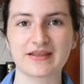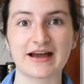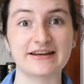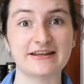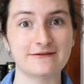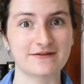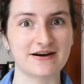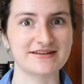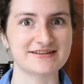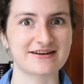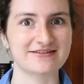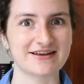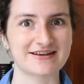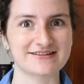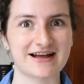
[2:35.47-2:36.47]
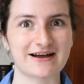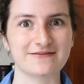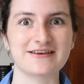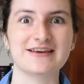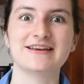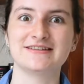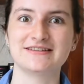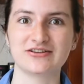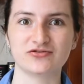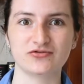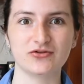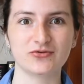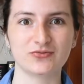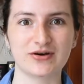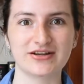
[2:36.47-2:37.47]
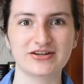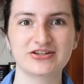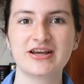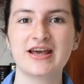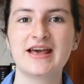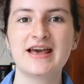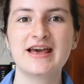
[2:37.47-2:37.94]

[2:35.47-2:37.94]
and he finds out that Safi is a truth witch,